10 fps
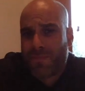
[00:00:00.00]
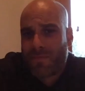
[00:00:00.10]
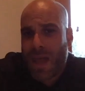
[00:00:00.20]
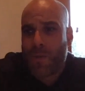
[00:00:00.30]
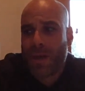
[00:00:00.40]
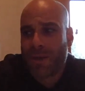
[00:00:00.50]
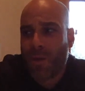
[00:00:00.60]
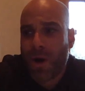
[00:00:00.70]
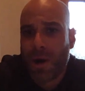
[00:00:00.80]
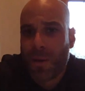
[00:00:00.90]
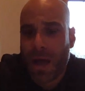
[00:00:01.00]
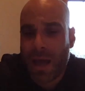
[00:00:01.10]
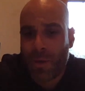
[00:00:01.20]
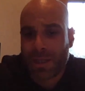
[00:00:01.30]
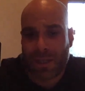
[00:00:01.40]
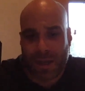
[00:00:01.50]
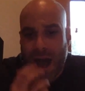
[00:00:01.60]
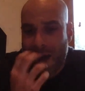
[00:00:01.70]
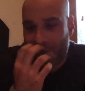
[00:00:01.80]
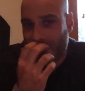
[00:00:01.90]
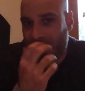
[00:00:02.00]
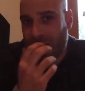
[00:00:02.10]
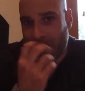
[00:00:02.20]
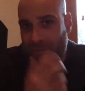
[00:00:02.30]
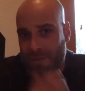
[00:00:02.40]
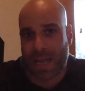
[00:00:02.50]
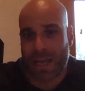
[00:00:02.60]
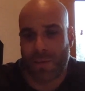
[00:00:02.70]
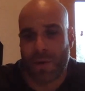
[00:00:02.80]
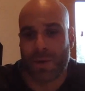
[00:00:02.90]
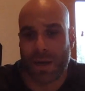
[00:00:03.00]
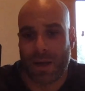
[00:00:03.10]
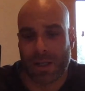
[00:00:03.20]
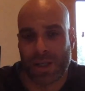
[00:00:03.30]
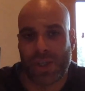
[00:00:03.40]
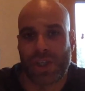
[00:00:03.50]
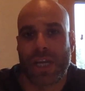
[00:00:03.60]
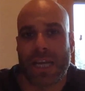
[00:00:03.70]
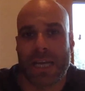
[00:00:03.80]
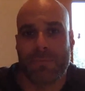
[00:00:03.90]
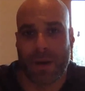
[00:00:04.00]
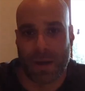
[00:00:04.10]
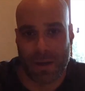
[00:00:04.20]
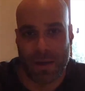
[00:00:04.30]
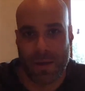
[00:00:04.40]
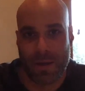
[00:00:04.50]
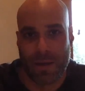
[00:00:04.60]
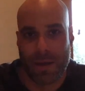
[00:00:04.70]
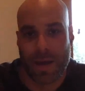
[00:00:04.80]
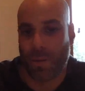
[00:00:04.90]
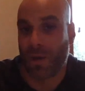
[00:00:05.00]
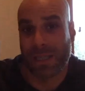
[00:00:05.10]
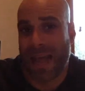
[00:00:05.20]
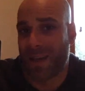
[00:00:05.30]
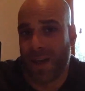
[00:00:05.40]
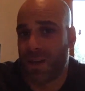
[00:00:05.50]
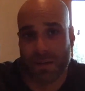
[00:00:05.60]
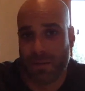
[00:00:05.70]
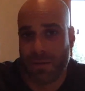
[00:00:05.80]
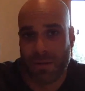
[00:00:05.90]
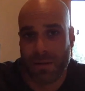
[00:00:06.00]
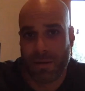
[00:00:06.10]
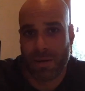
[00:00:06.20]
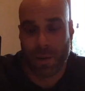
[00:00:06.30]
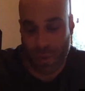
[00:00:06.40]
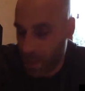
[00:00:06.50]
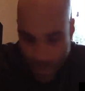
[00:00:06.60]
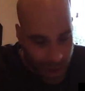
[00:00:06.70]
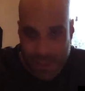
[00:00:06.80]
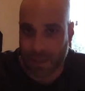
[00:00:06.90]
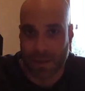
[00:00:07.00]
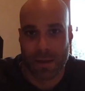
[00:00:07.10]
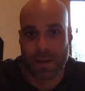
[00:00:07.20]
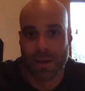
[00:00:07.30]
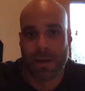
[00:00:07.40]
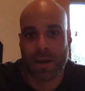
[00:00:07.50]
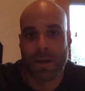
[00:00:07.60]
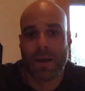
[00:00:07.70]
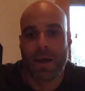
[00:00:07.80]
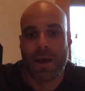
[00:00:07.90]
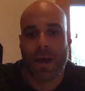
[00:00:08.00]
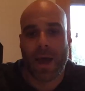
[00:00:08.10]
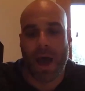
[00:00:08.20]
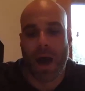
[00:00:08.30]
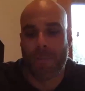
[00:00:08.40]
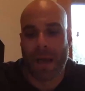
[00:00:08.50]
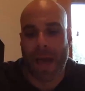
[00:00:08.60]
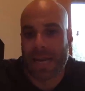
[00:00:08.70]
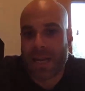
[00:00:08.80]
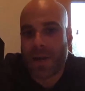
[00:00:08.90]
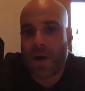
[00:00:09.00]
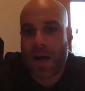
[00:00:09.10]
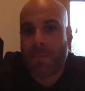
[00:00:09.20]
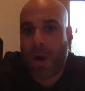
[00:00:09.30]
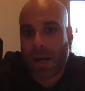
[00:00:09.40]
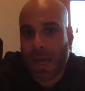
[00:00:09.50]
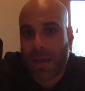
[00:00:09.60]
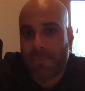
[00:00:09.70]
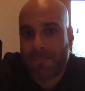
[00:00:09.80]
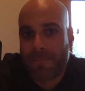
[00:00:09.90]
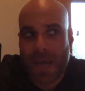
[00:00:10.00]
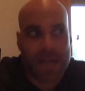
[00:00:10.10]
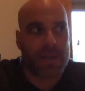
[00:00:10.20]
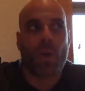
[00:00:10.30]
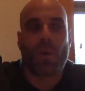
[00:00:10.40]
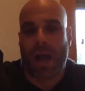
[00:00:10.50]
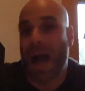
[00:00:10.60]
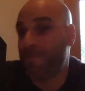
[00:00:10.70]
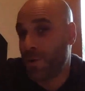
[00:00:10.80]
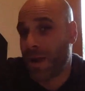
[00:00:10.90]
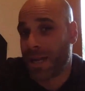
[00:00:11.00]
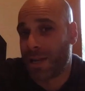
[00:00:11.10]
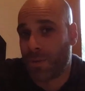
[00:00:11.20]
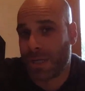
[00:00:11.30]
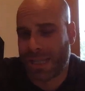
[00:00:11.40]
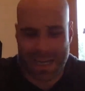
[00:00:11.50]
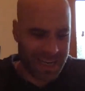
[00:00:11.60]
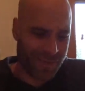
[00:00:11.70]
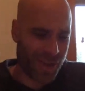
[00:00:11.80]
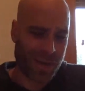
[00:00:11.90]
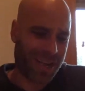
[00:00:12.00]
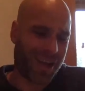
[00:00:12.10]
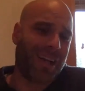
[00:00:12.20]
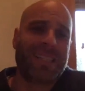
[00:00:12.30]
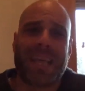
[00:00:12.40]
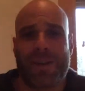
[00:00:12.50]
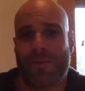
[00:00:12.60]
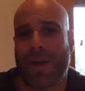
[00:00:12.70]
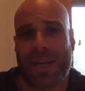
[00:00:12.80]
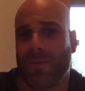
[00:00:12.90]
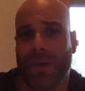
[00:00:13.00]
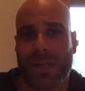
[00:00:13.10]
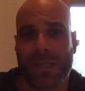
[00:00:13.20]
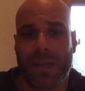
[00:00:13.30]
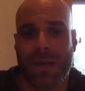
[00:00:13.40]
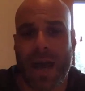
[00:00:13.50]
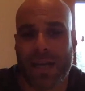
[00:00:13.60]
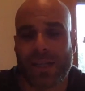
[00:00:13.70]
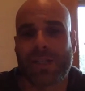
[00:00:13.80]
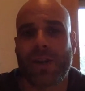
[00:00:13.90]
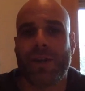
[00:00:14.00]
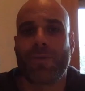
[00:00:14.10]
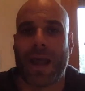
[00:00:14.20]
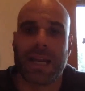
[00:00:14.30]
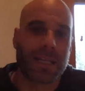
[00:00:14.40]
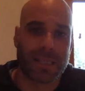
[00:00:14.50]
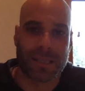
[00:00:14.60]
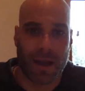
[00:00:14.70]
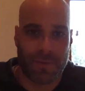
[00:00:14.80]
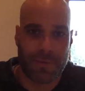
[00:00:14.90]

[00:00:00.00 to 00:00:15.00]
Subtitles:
I went to the coffee shop every day and I wrote a shitty ebook. It wasn't that good. It really wasn't. I didn't know how to market. I didn't know what copywriting was. I didn't even know what content writing was. I just started writing stuff.